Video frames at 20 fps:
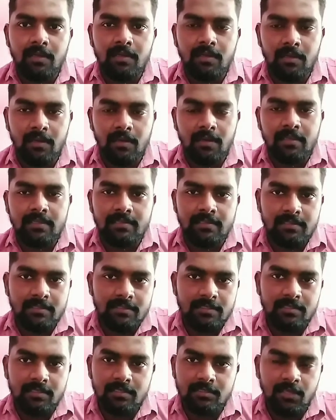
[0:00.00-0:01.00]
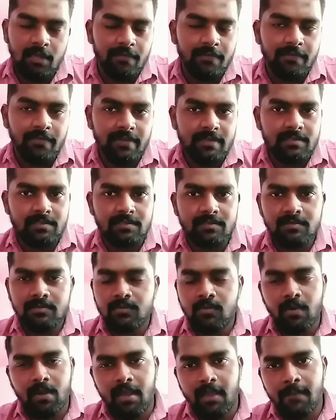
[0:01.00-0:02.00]
learning this software.
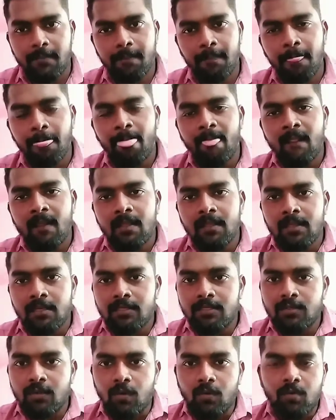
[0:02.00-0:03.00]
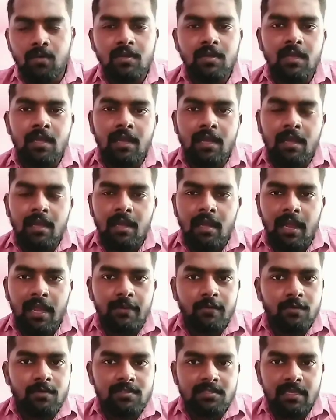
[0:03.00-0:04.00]
Okay, so I
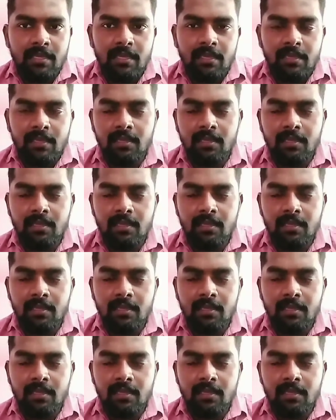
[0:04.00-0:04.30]
would say